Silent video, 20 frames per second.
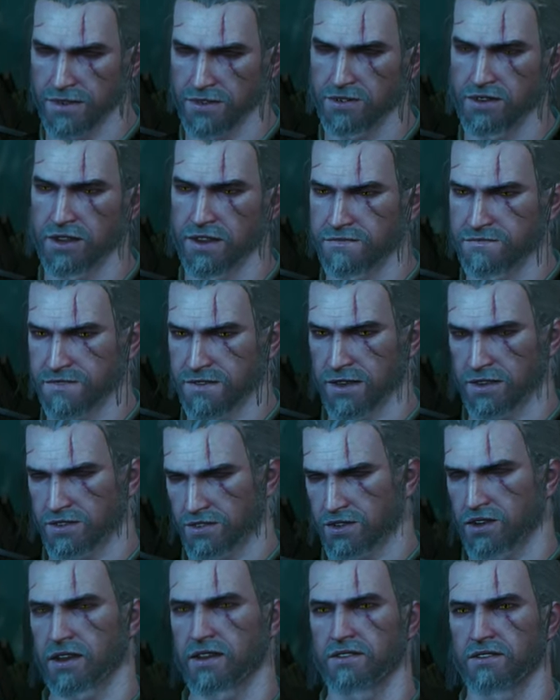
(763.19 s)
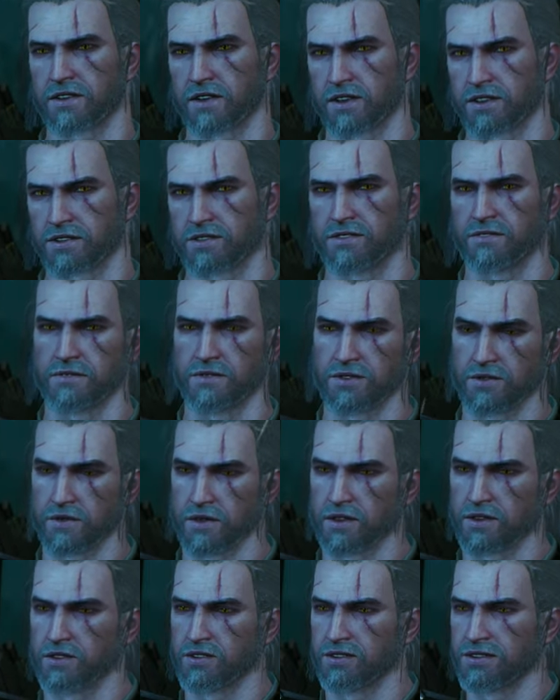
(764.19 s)
I'll try to find your other daughter, the
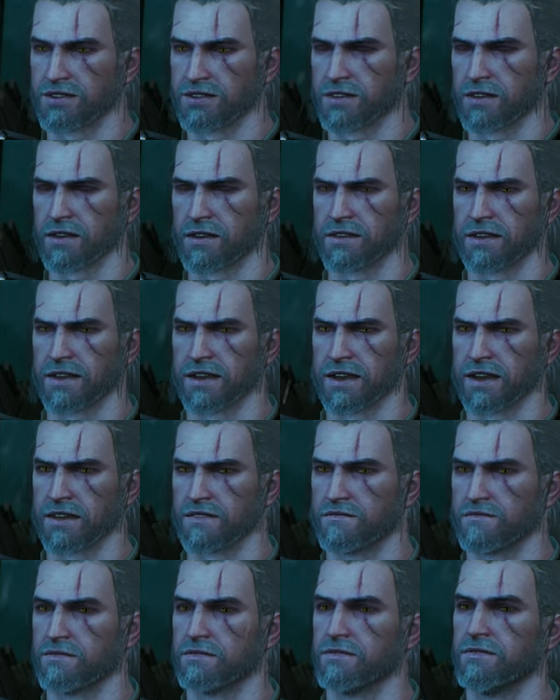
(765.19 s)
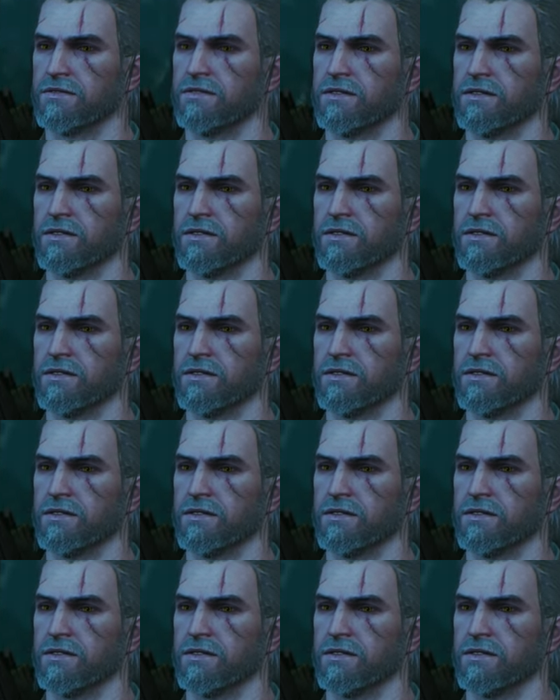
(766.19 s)
one who's still alive.